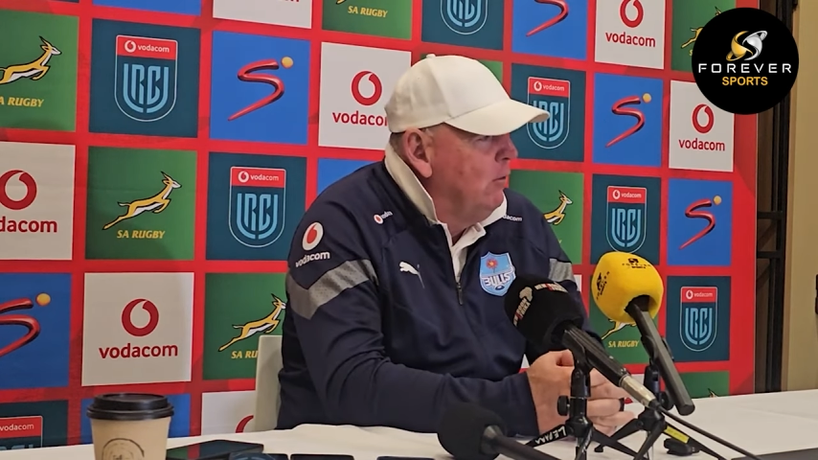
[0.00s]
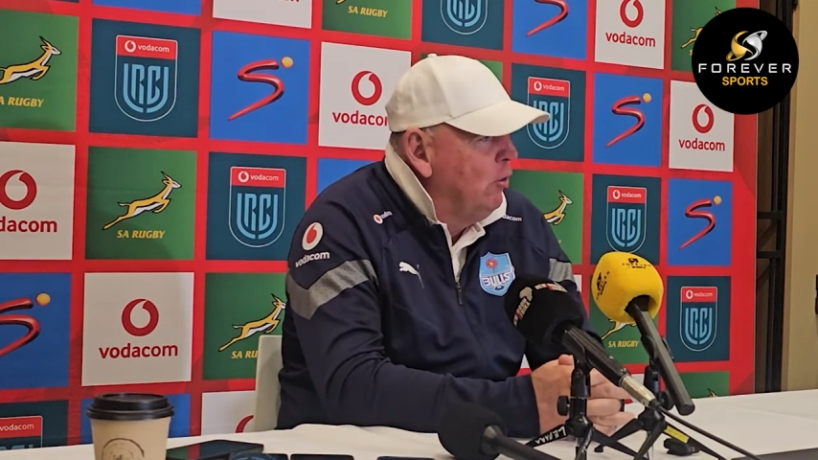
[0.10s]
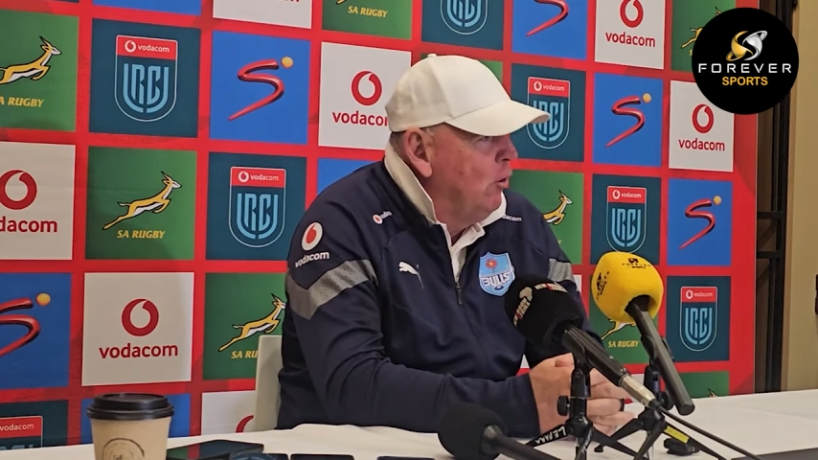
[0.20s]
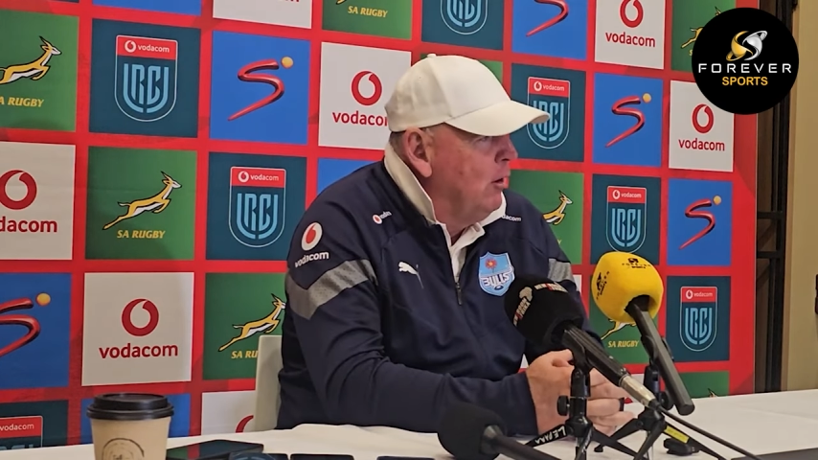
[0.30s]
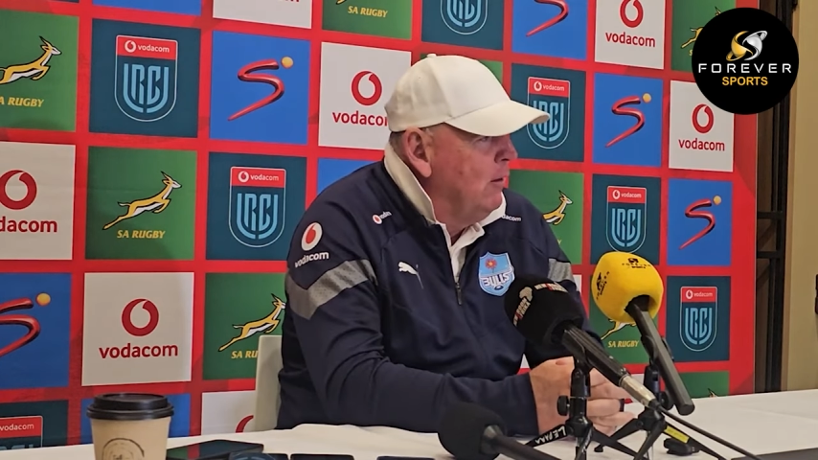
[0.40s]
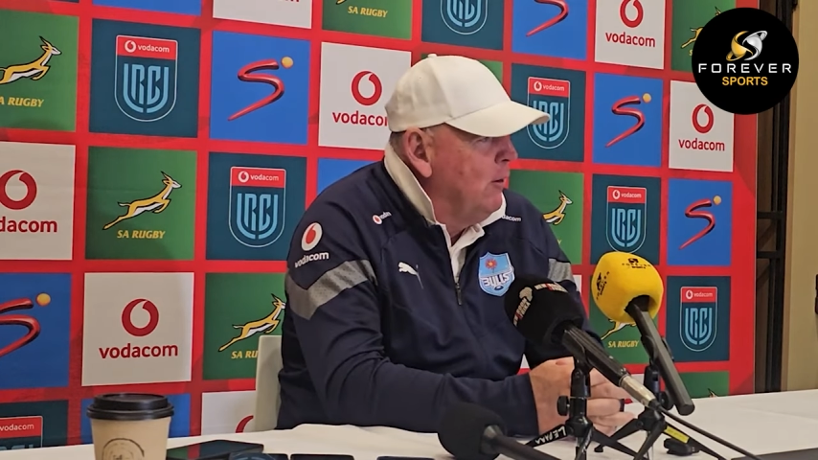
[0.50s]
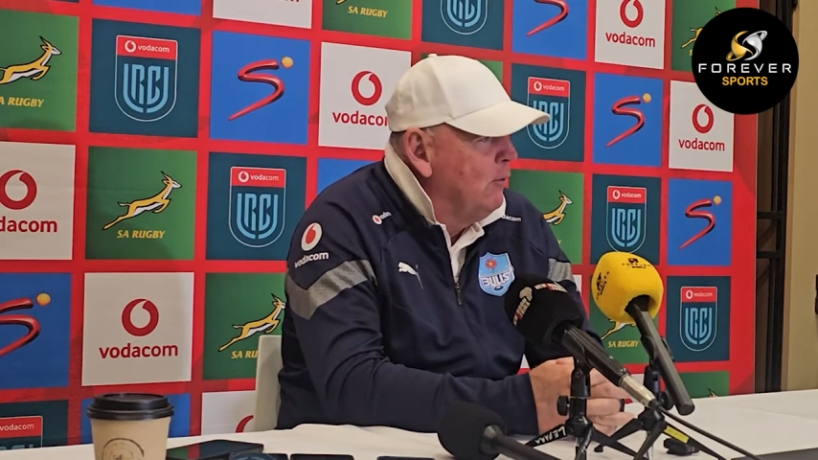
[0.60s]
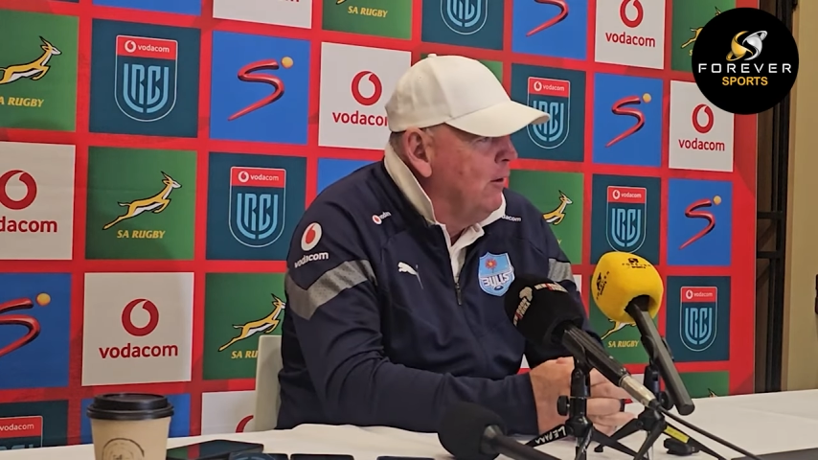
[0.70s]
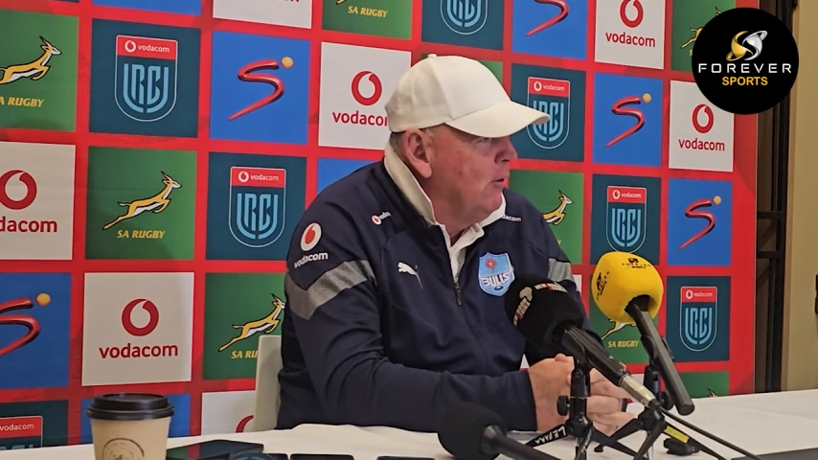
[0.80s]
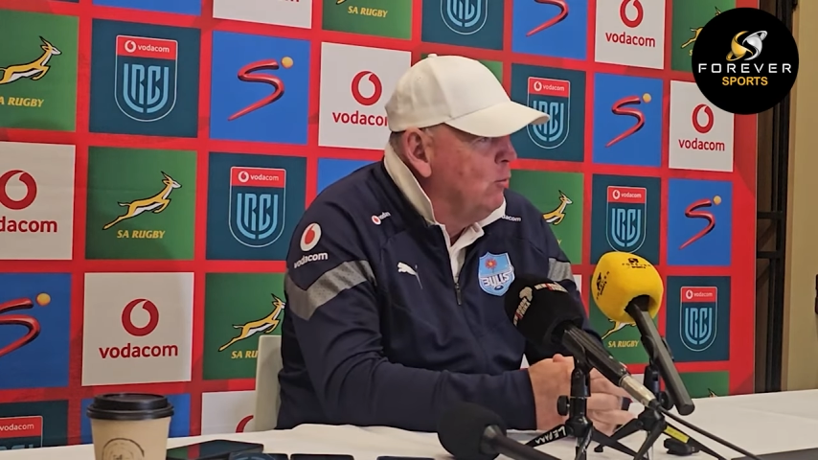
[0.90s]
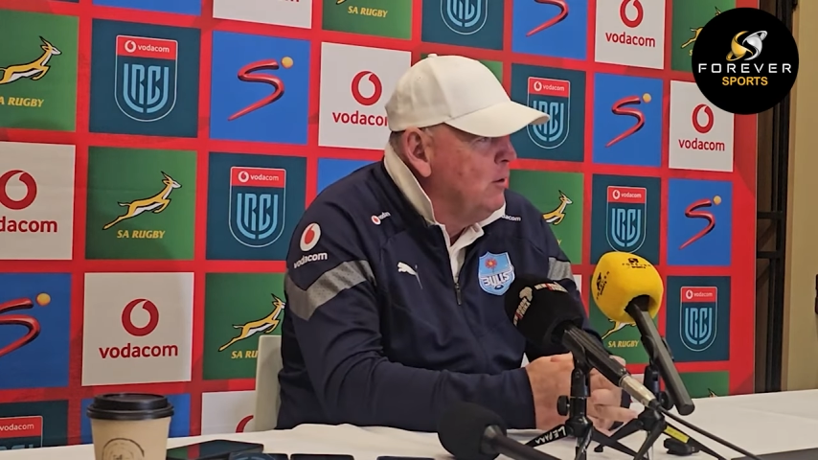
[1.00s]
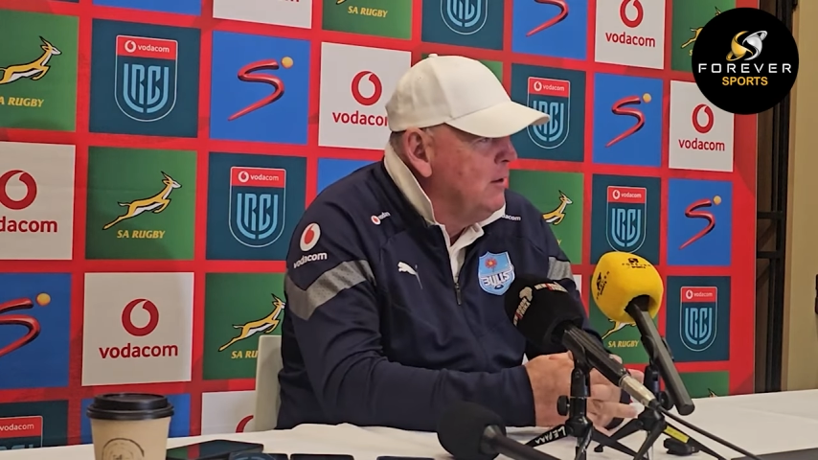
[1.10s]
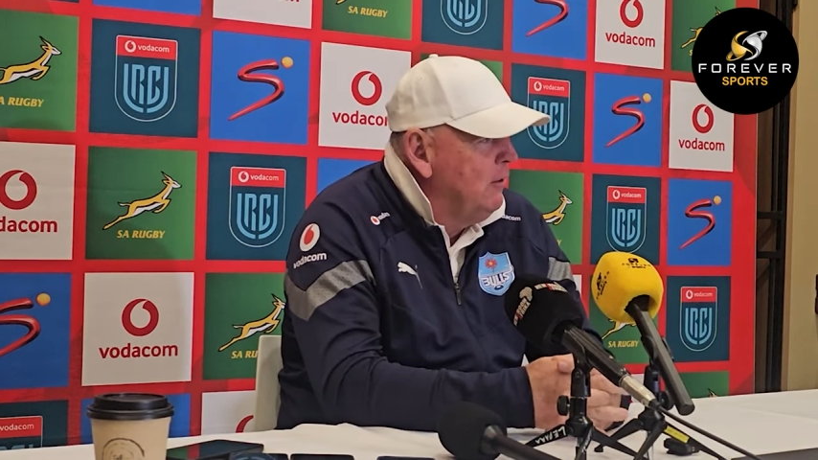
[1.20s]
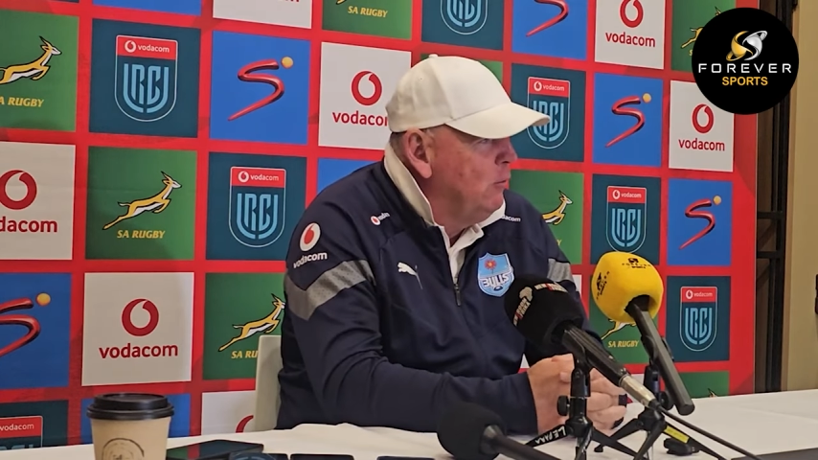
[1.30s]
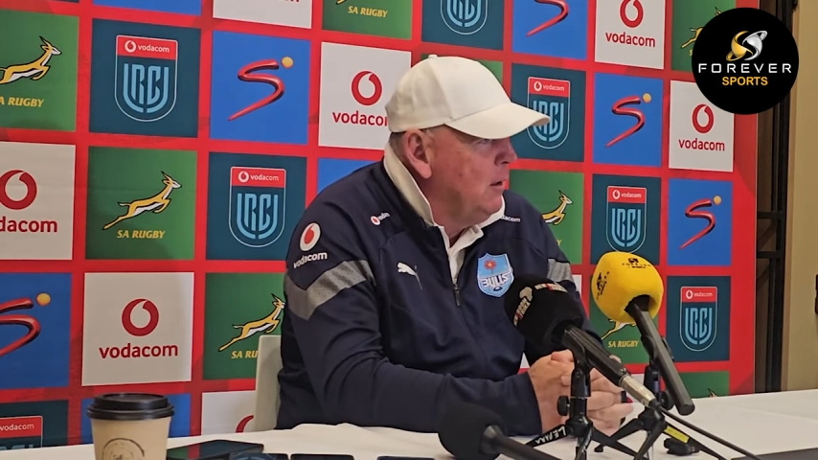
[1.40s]
Jacques and those guys
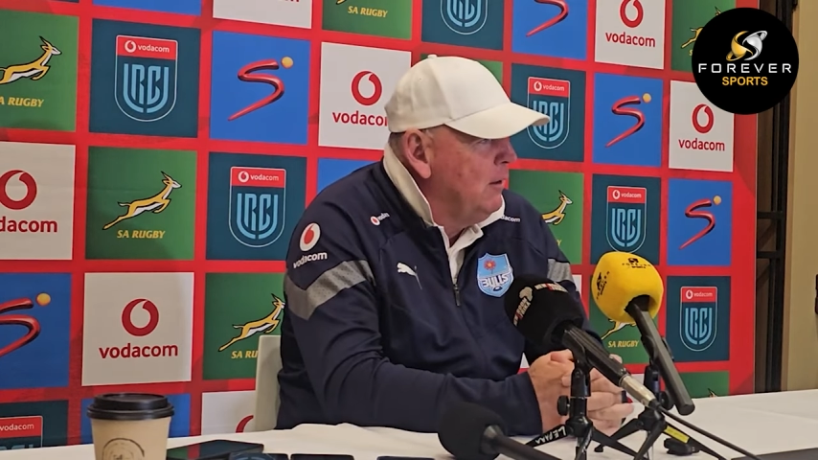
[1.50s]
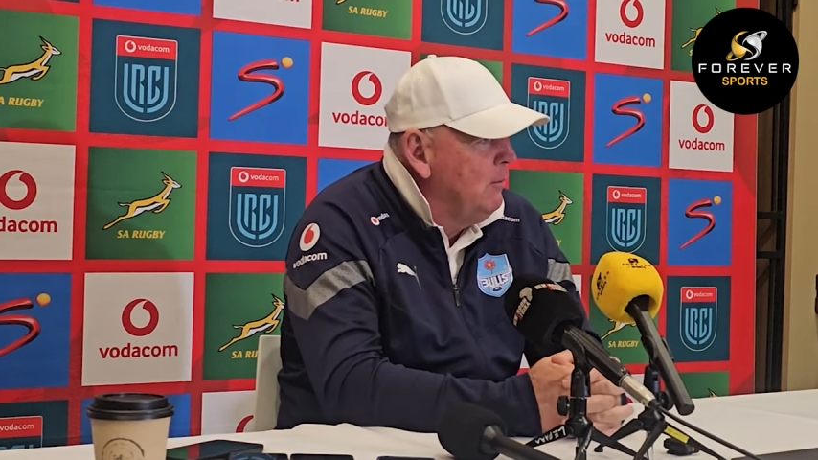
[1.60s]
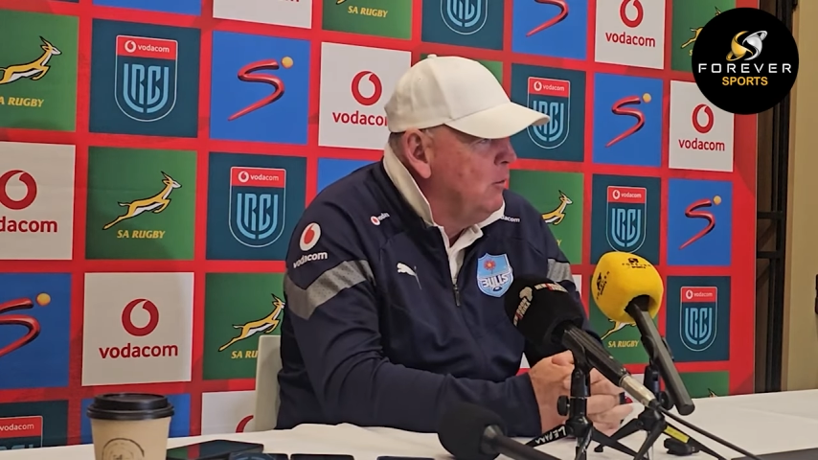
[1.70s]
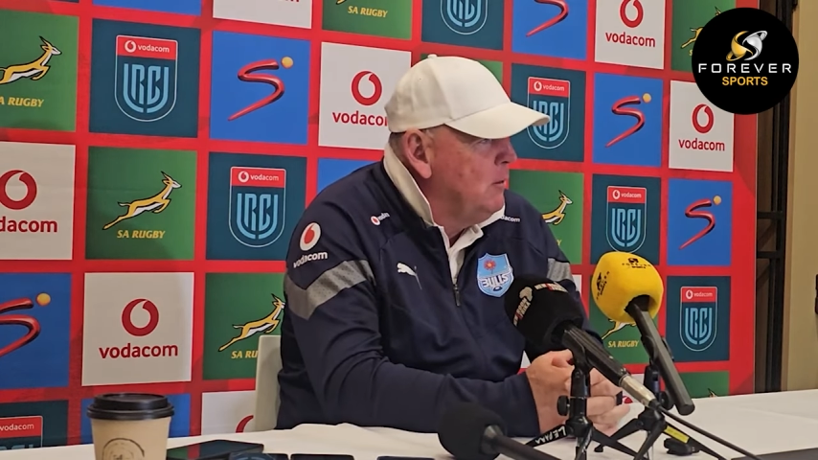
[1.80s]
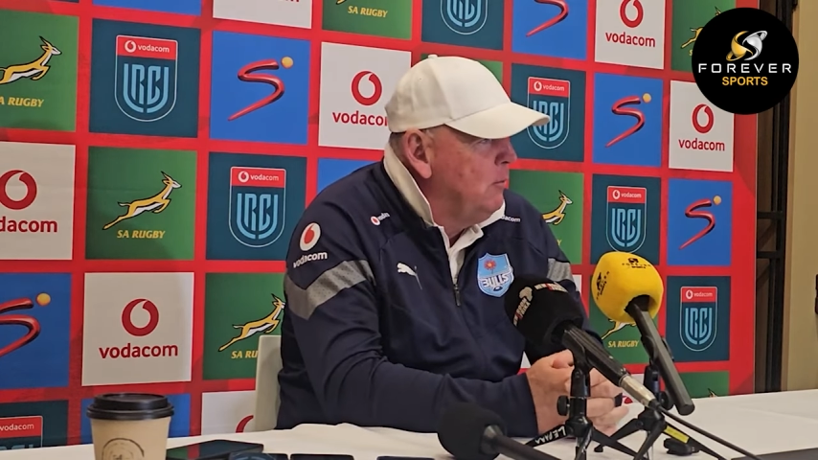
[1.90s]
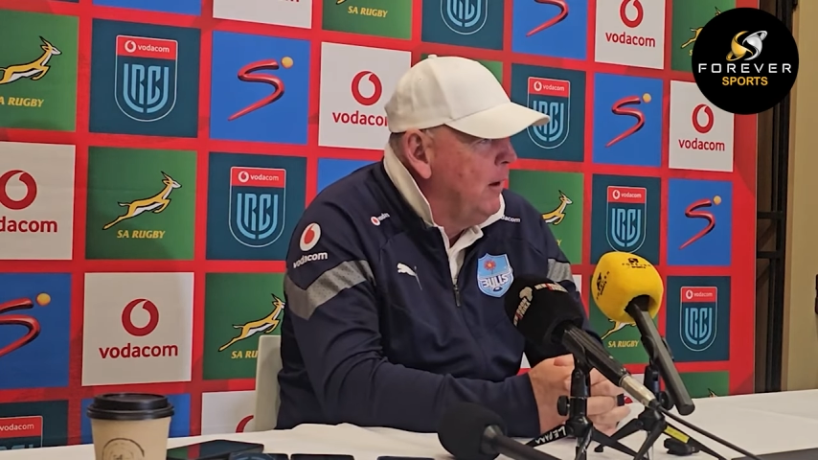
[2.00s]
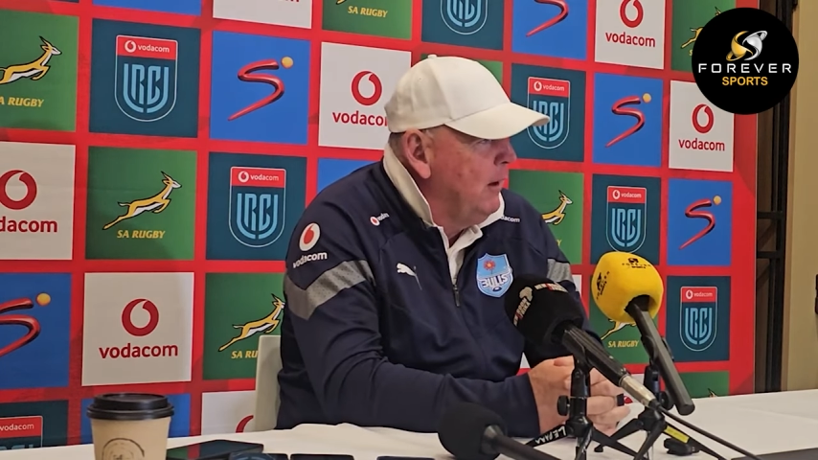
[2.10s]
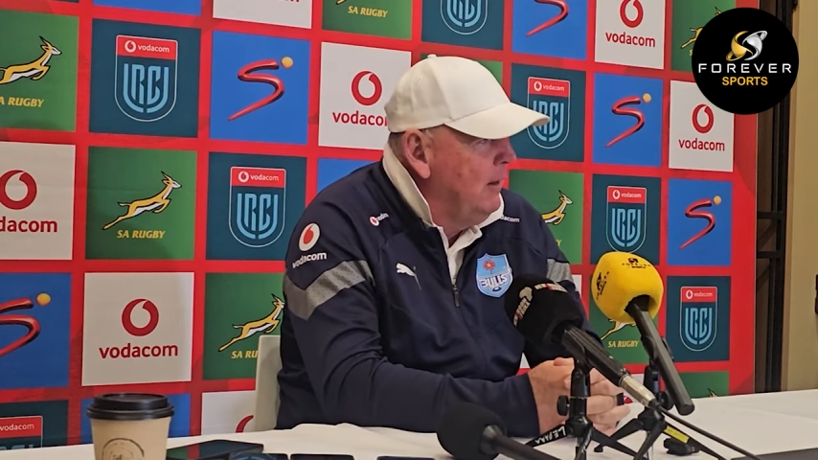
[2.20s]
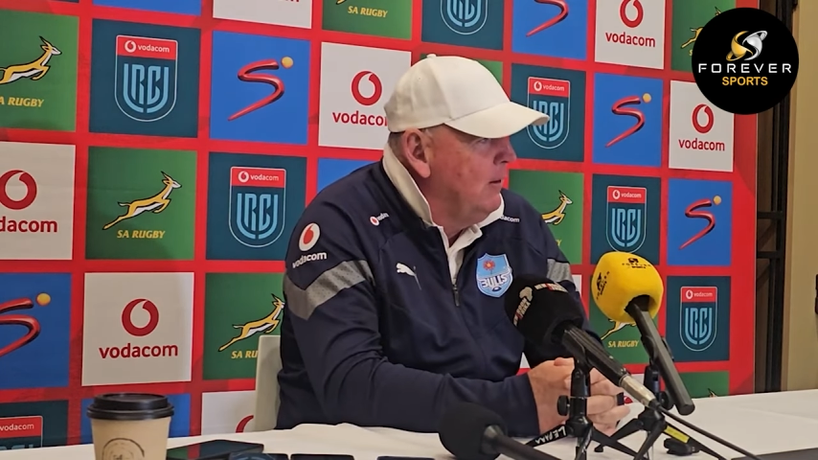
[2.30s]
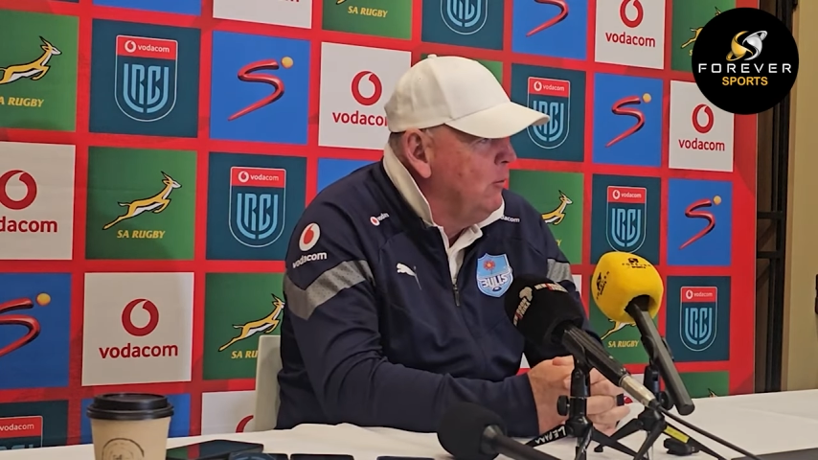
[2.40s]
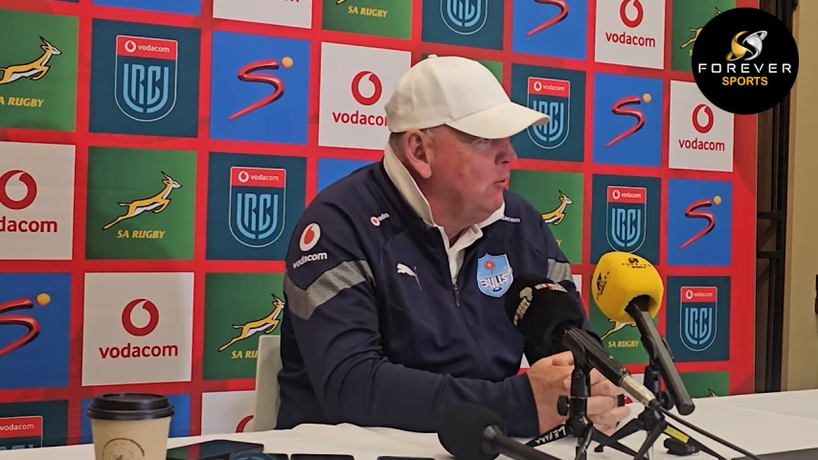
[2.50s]
wouldn't expect him to be playing either,